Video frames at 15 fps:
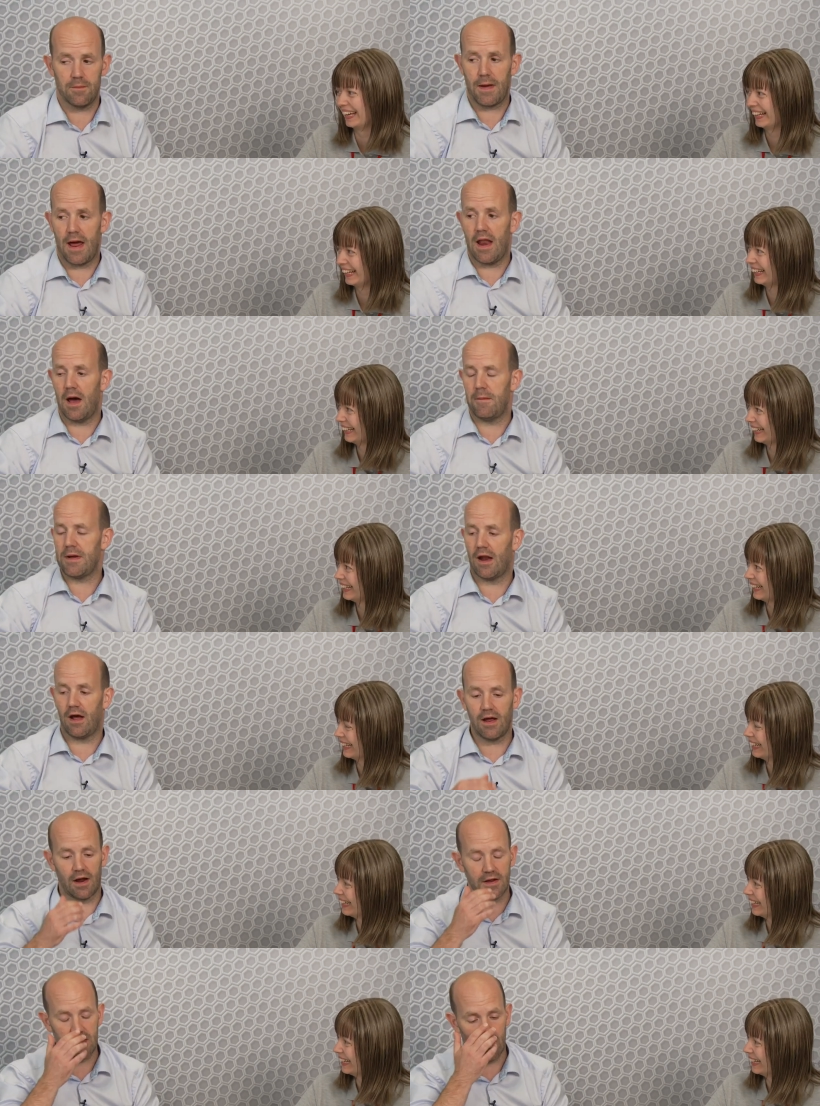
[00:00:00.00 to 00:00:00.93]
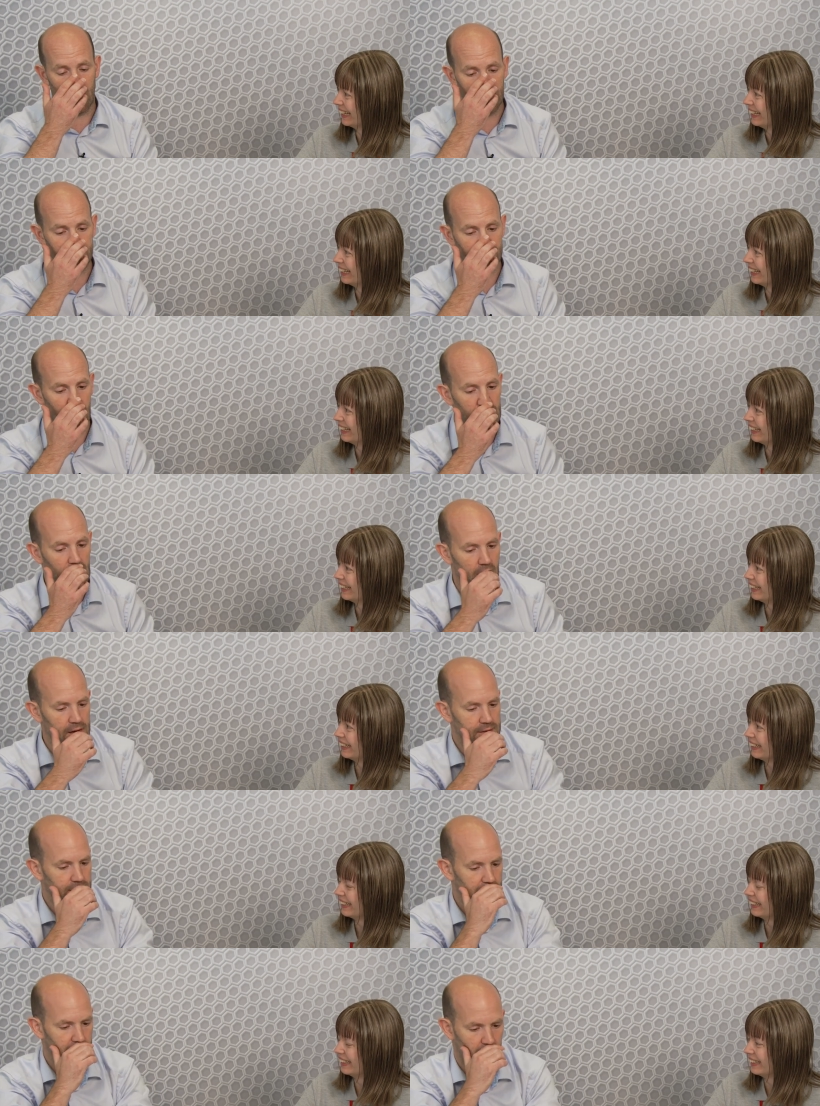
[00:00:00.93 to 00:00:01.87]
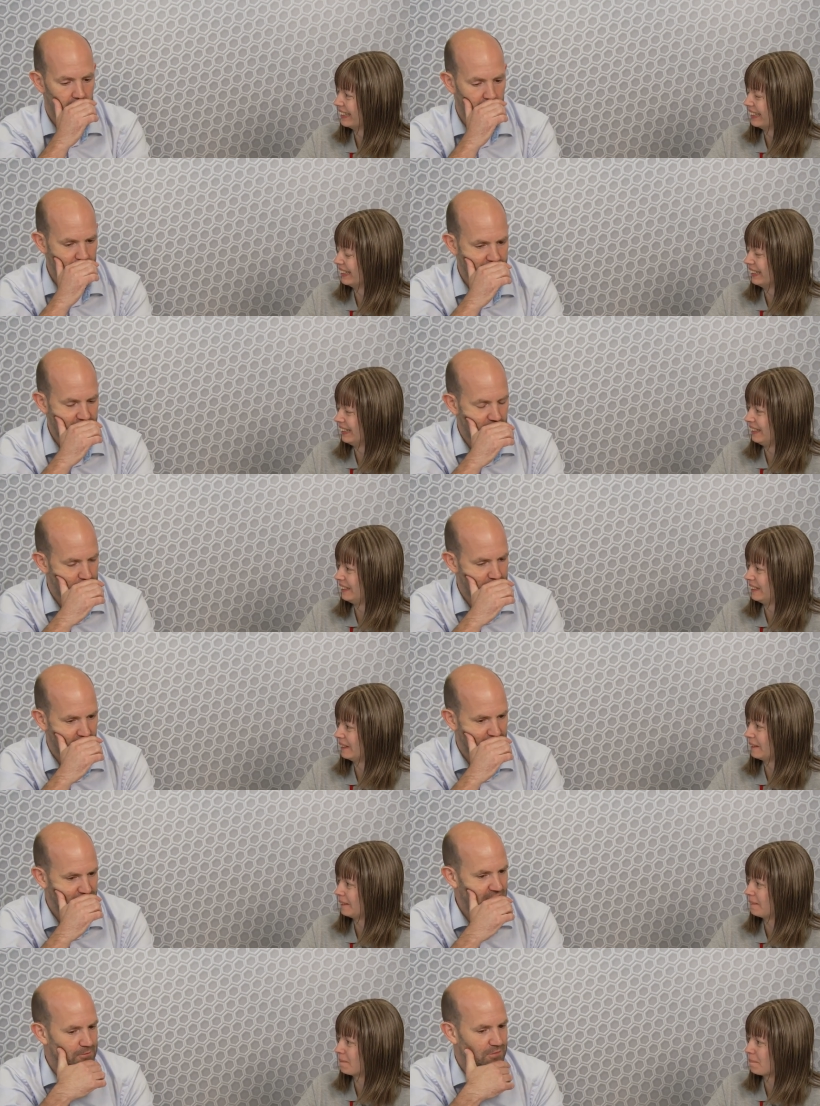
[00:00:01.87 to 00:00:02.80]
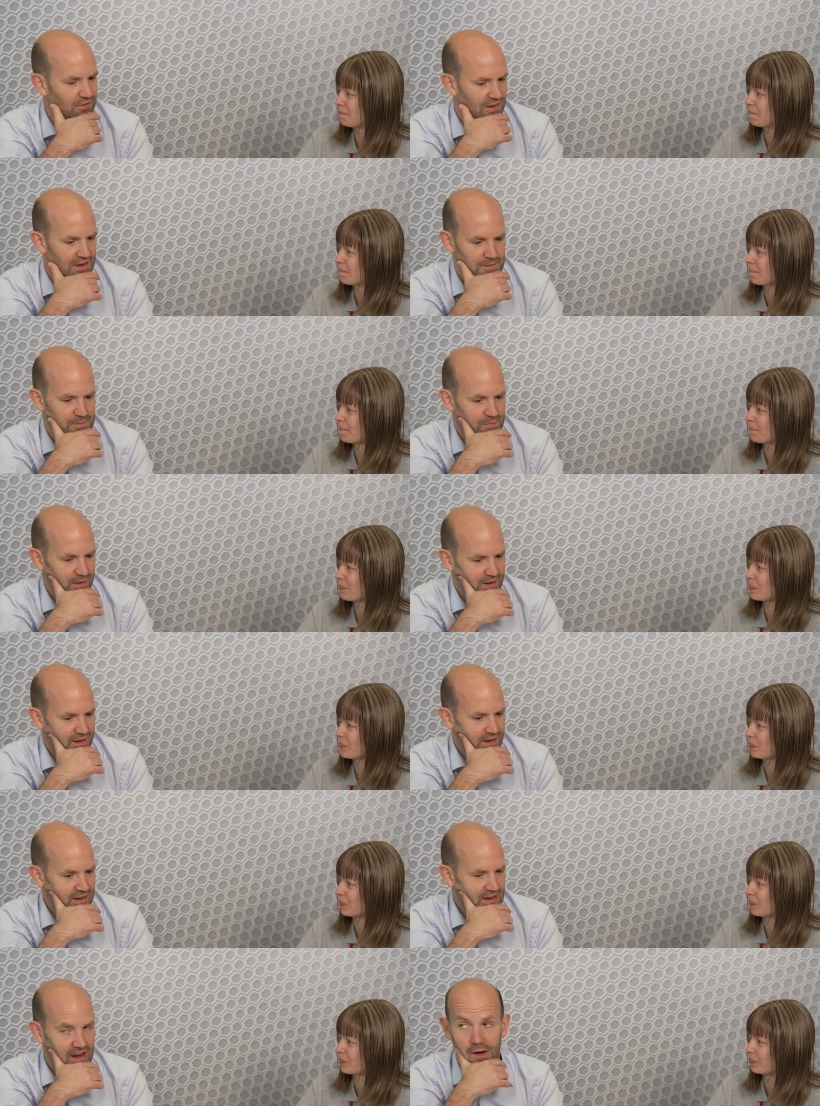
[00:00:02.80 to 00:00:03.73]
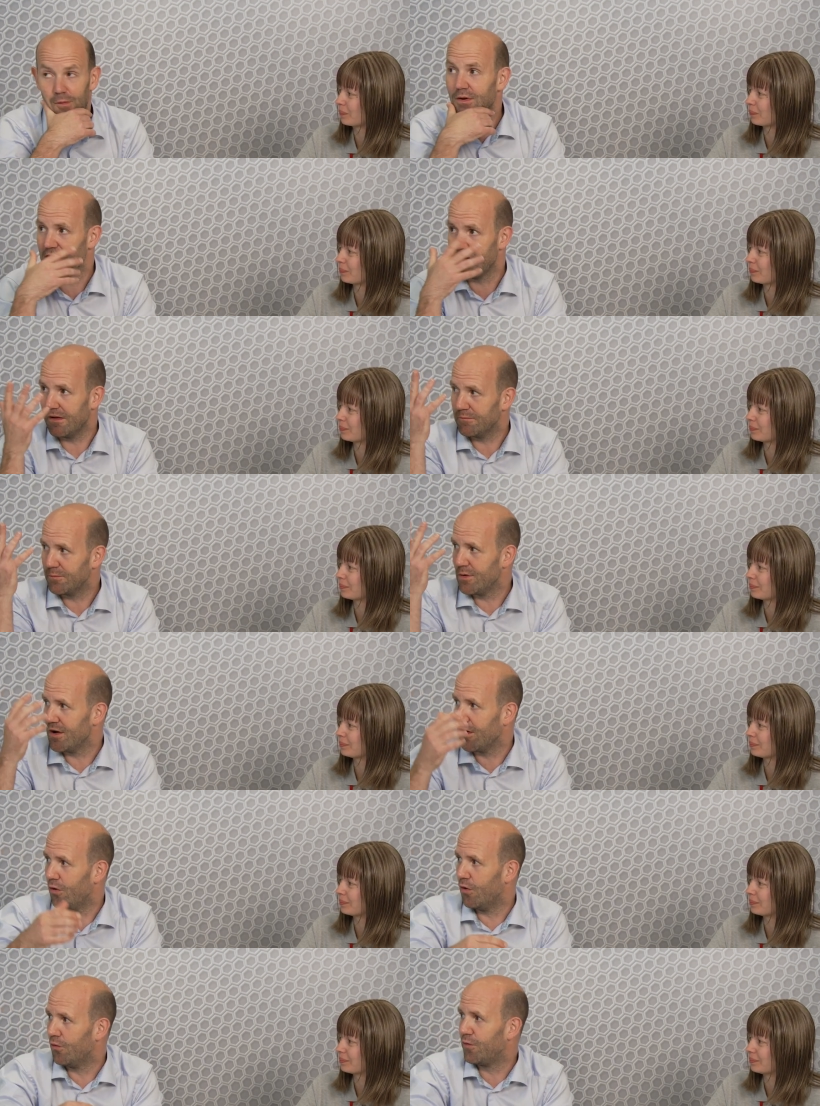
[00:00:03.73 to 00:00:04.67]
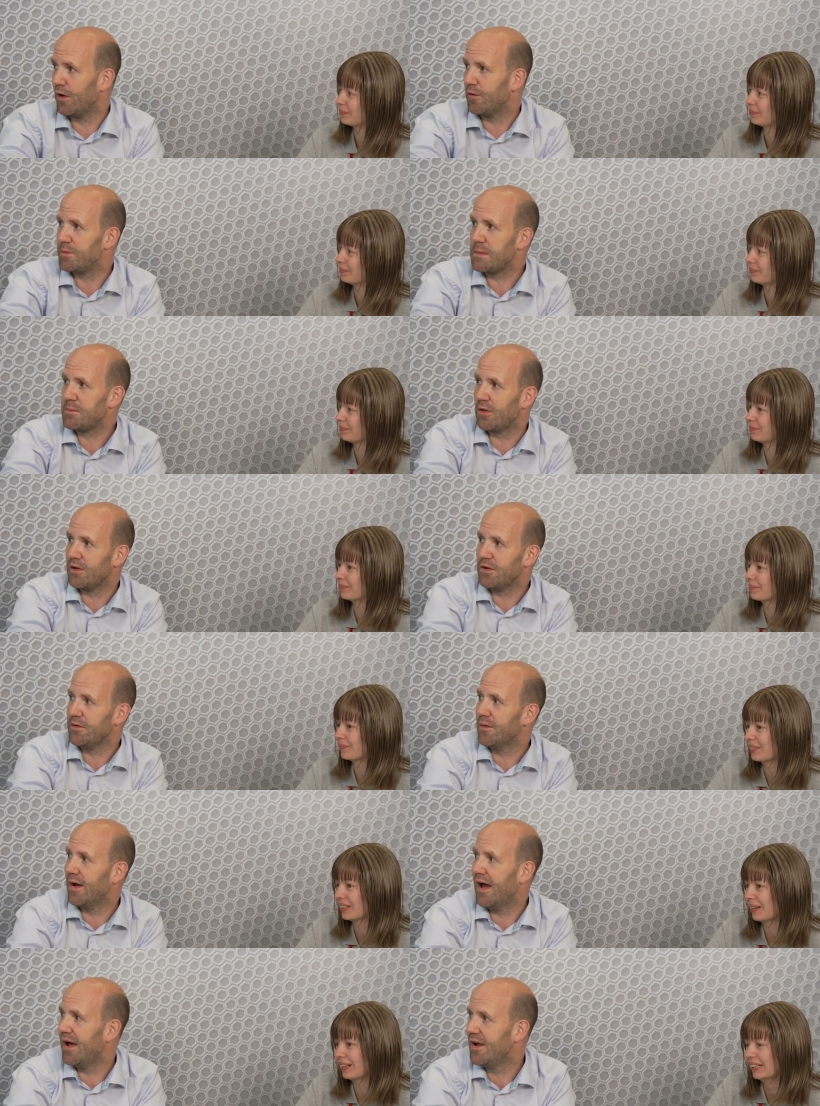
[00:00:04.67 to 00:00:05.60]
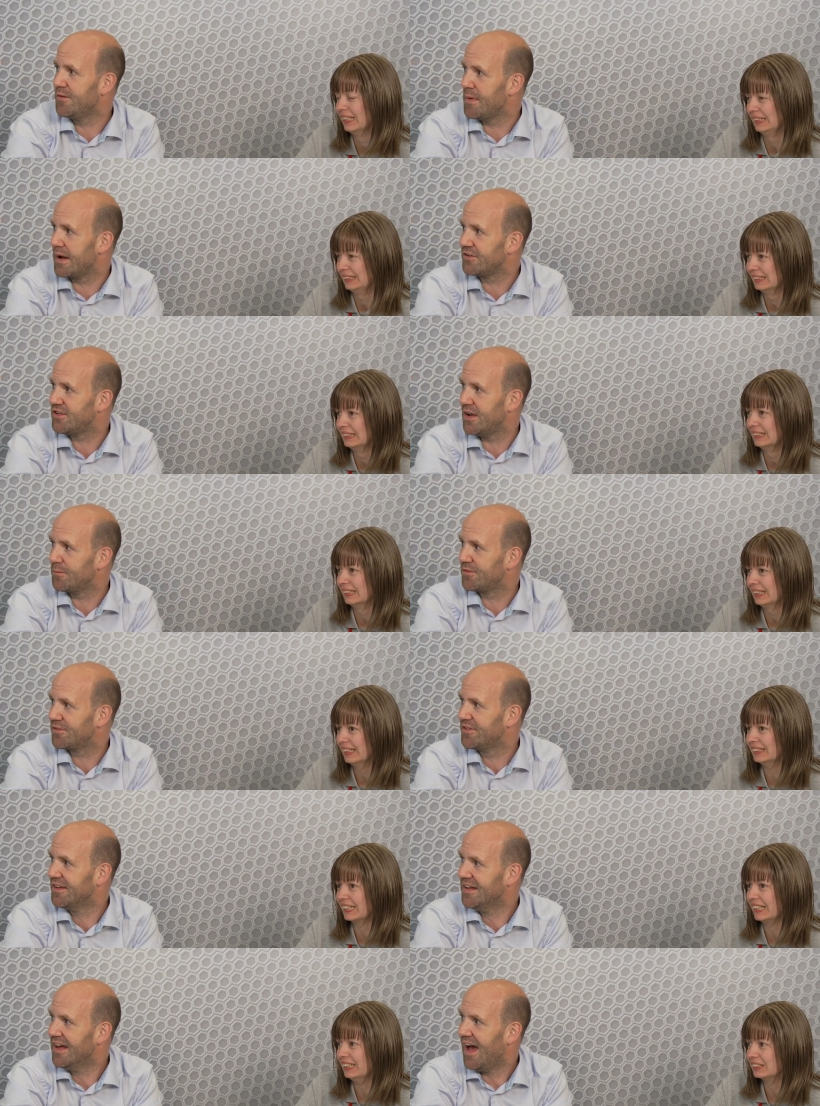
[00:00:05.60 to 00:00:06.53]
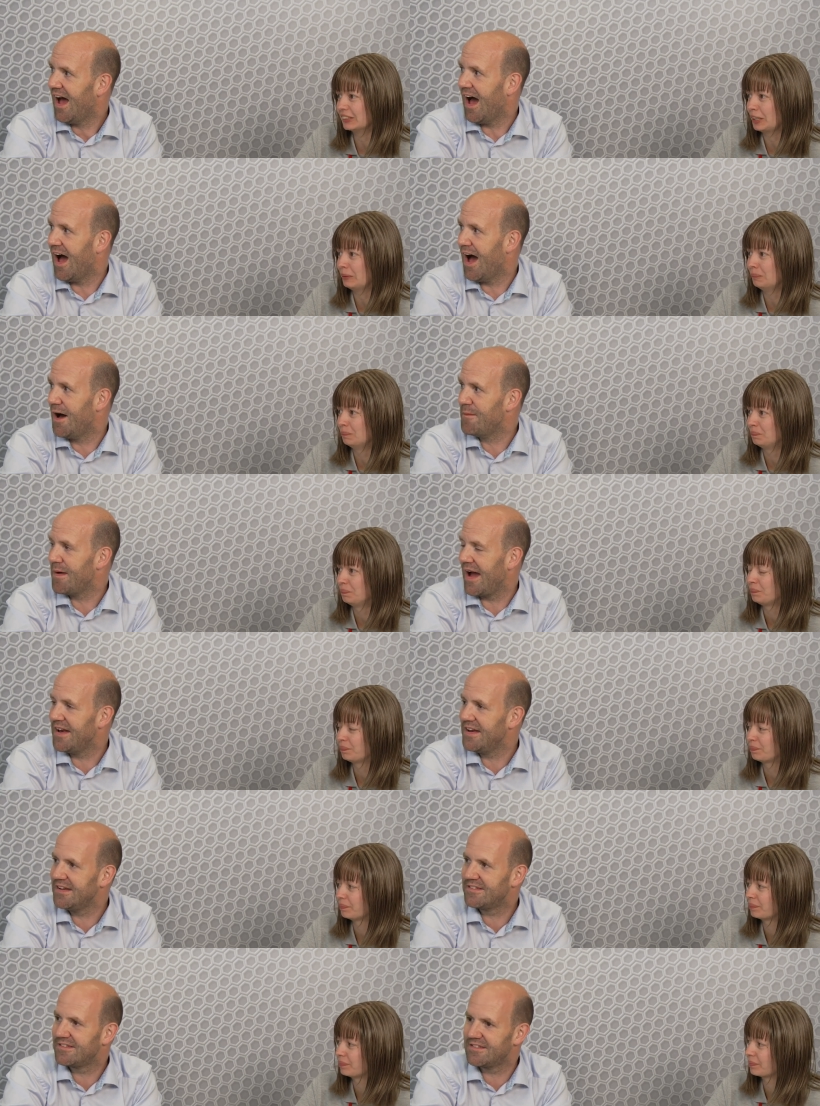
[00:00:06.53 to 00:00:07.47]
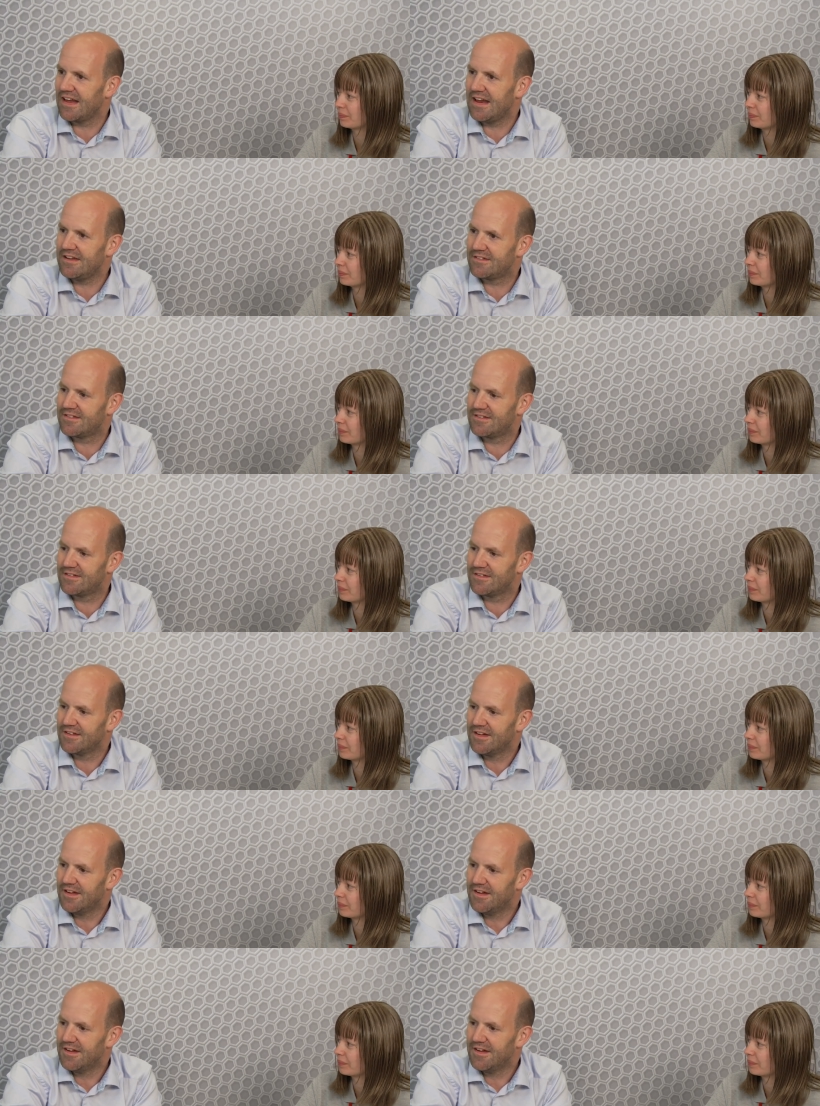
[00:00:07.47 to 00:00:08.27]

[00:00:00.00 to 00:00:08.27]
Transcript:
Speaker 1: about it. I mean, I you know, it's I, I you know I love chips. You know, chips are, you know, we're in a we're in a hall full of people who uh, who make chips. Indeed, yeah. Uh, and it's it's.